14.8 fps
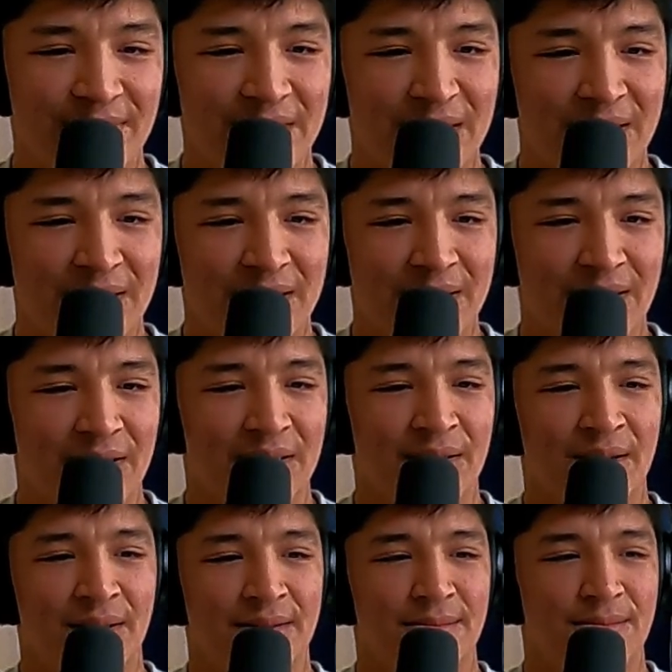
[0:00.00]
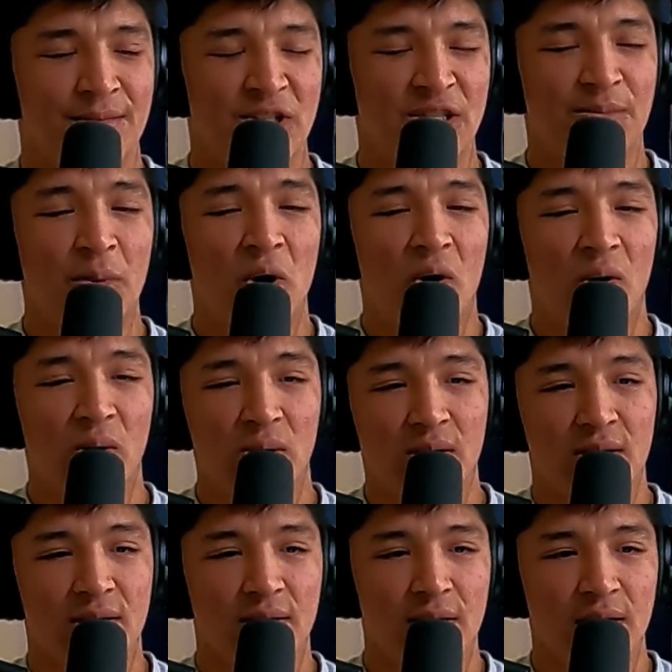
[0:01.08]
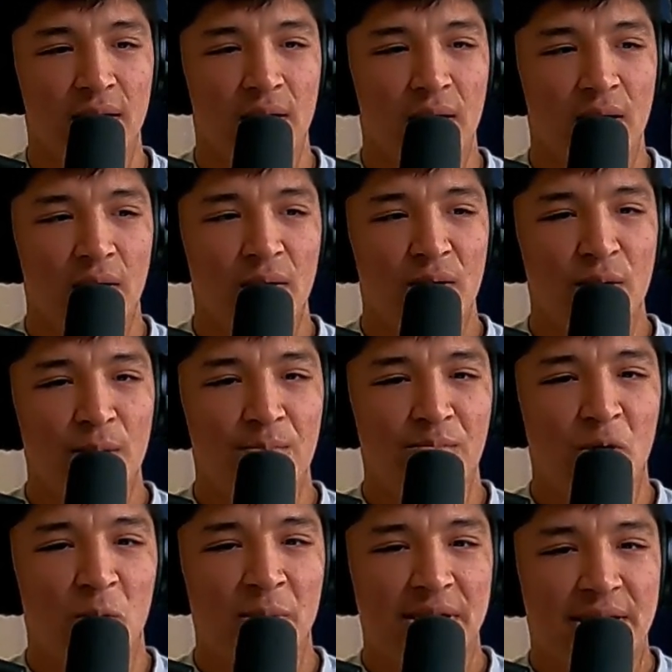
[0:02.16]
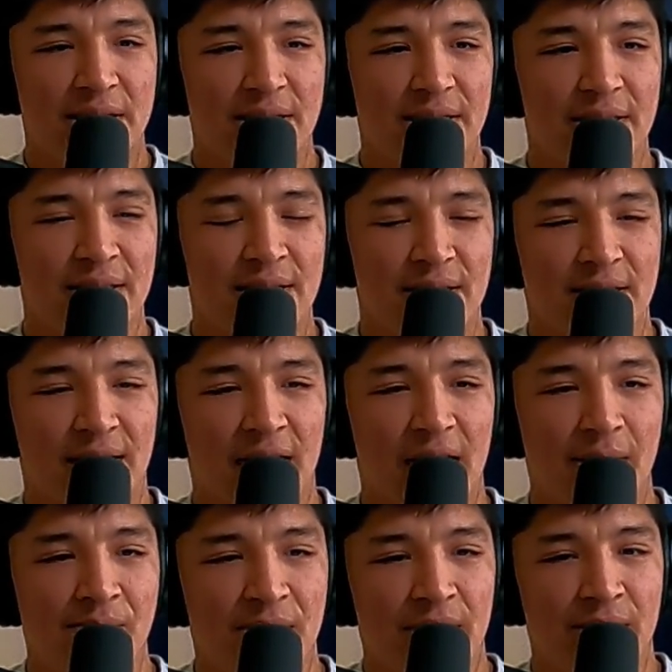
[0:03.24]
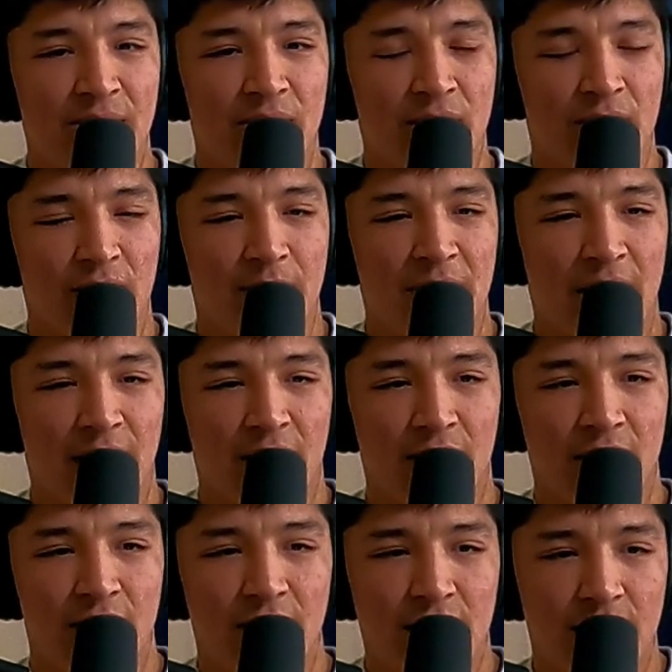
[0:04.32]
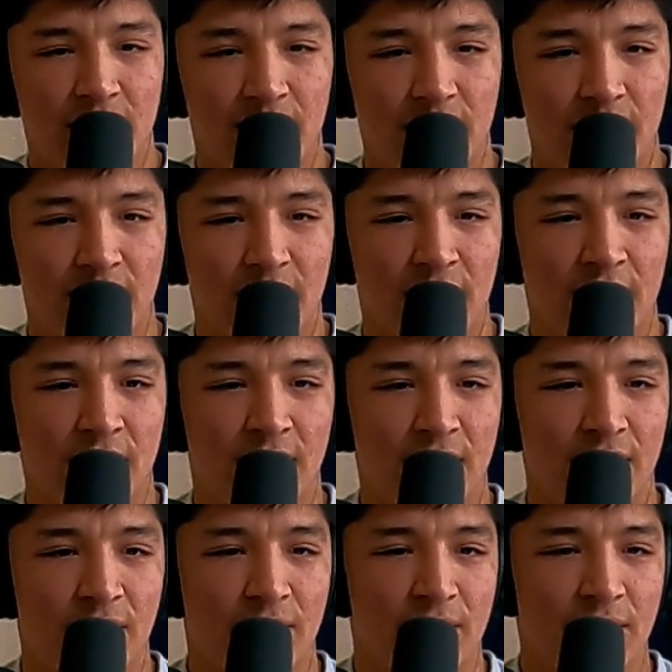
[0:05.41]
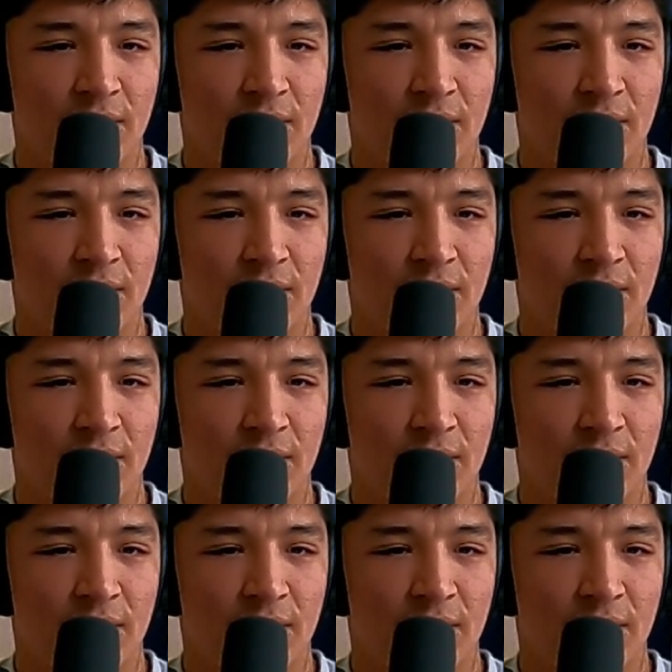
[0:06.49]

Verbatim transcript: a small moment in time that you can look back on of